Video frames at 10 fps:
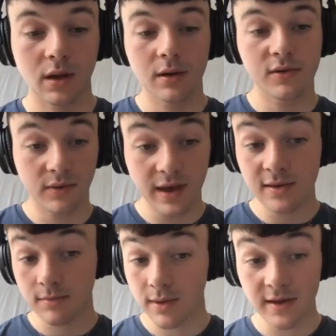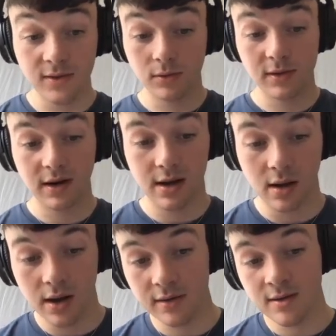So that's all today,
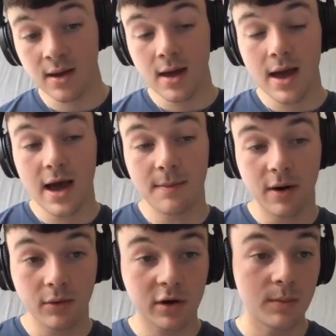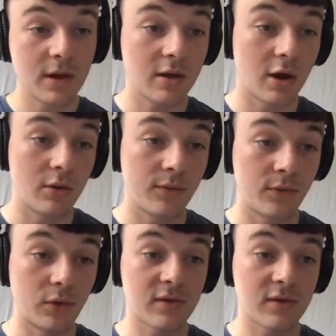guys. I recommend you go for